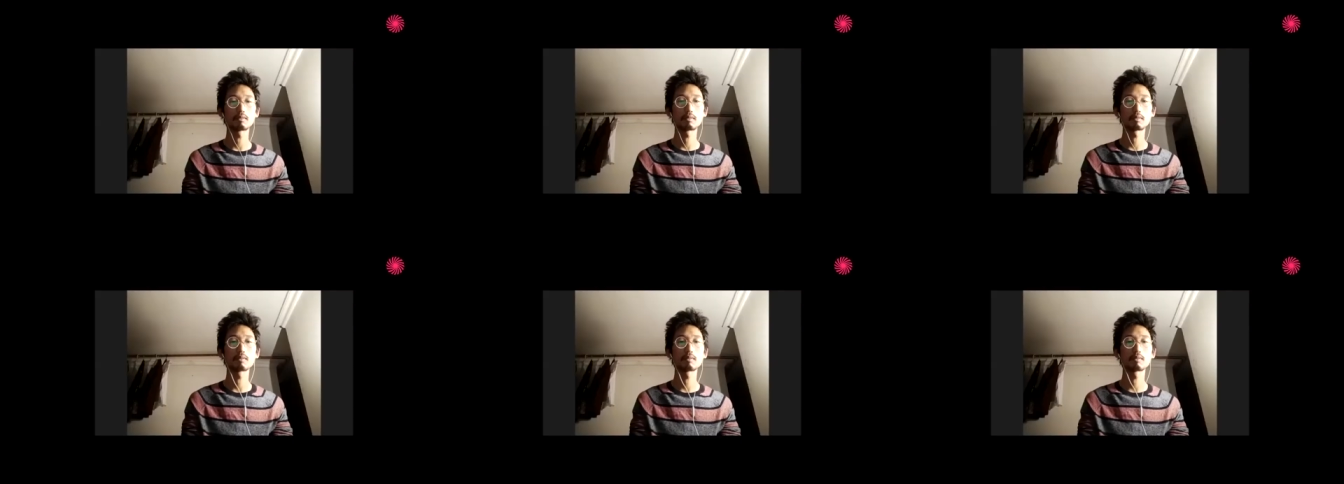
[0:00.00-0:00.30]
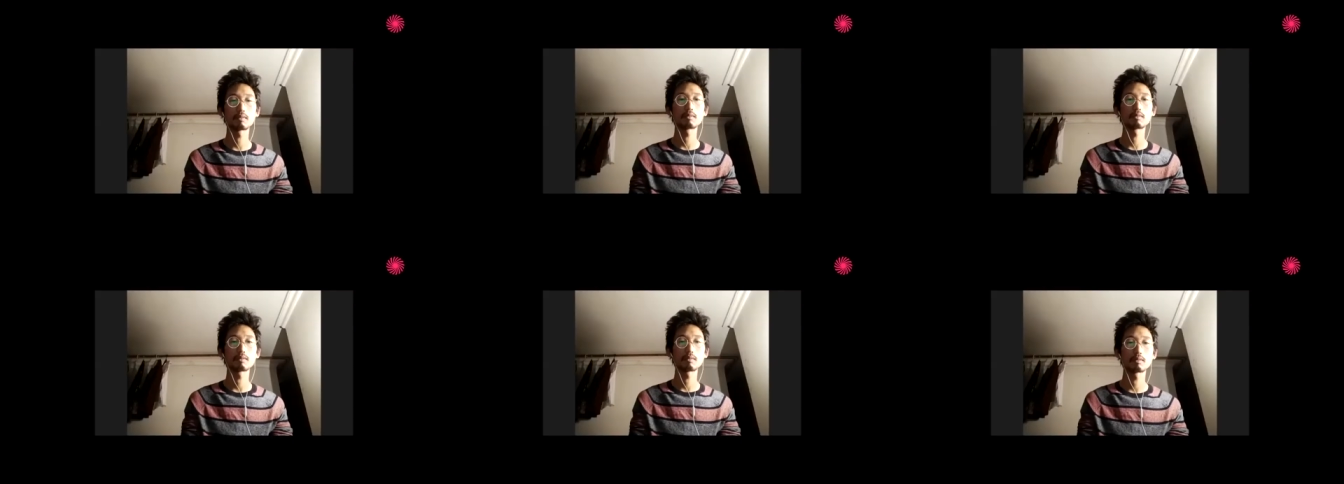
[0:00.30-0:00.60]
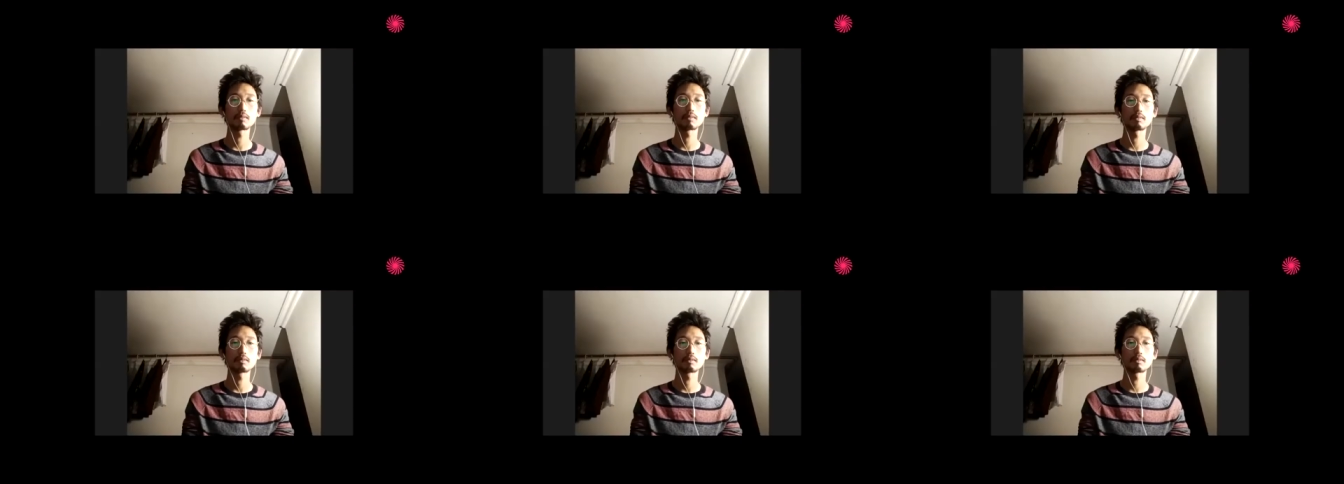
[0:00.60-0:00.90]
some
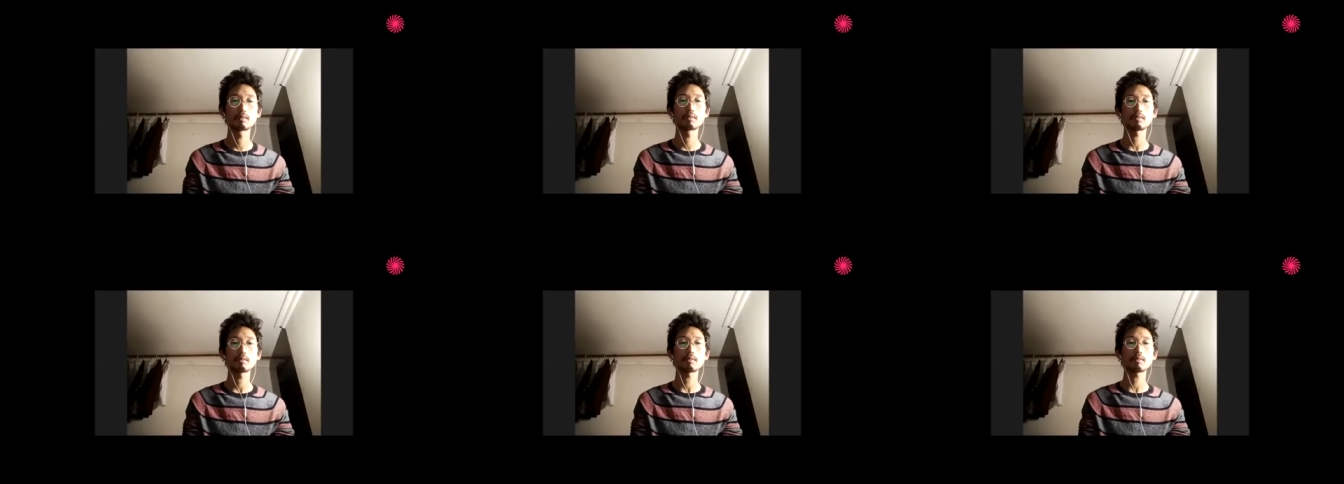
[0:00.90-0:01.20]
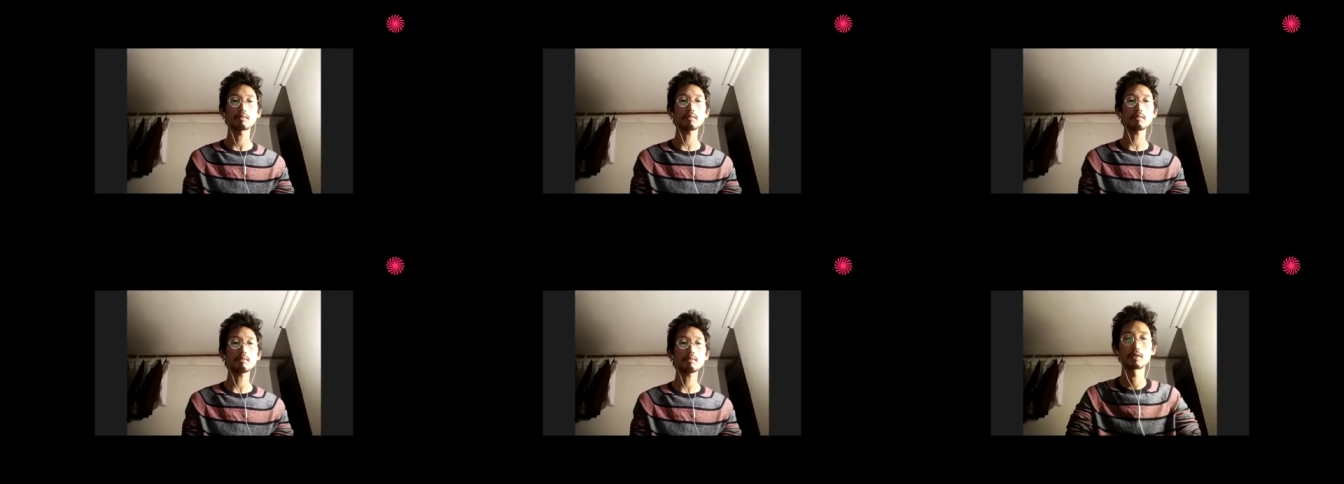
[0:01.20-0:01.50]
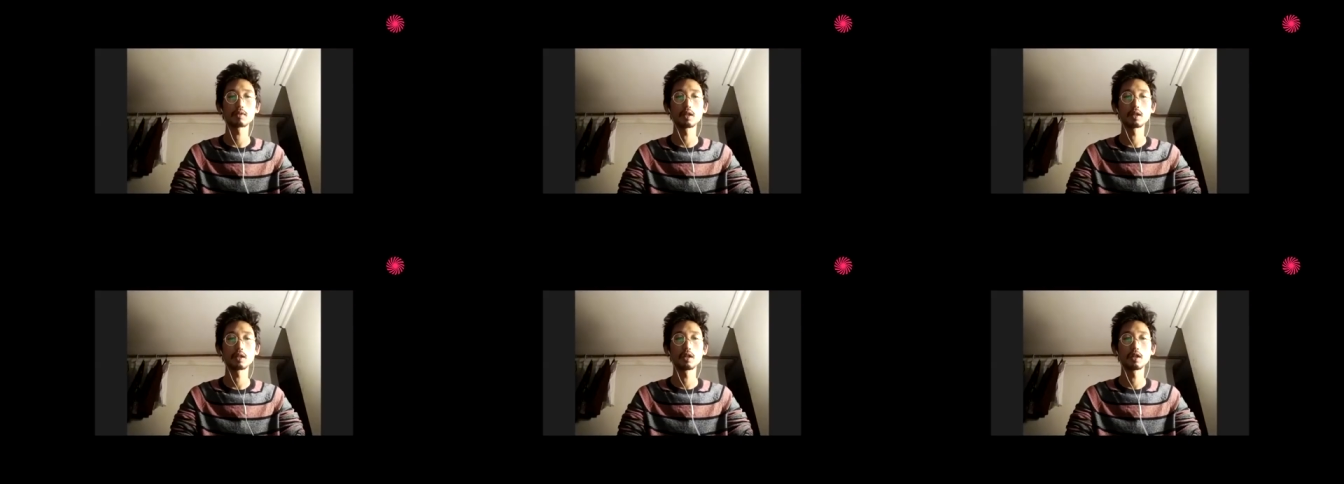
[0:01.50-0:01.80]
notes you have on it.
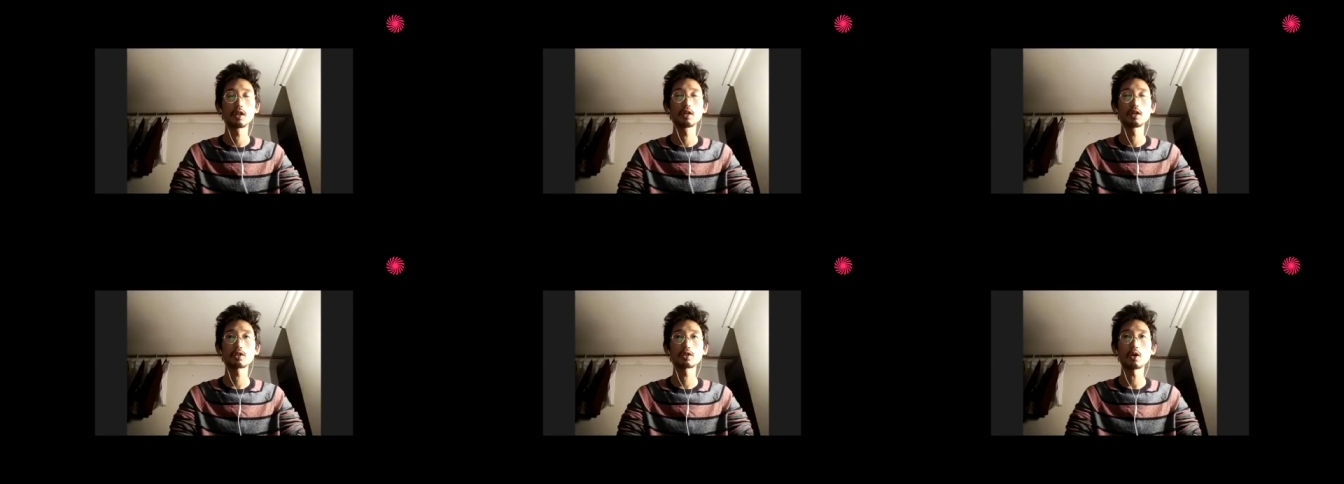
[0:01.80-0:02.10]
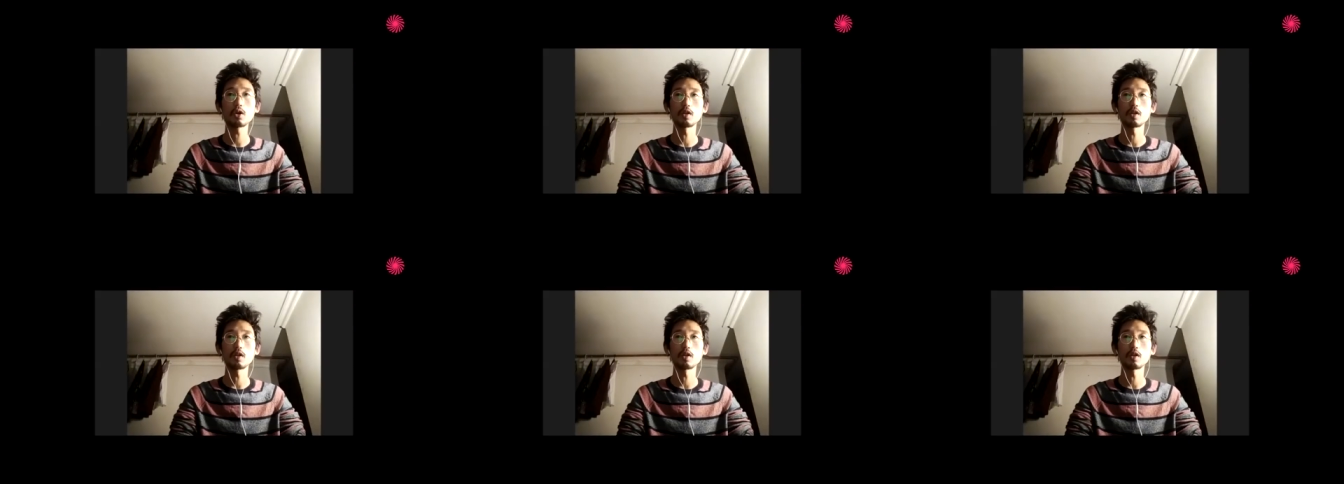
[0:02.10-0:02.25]
So,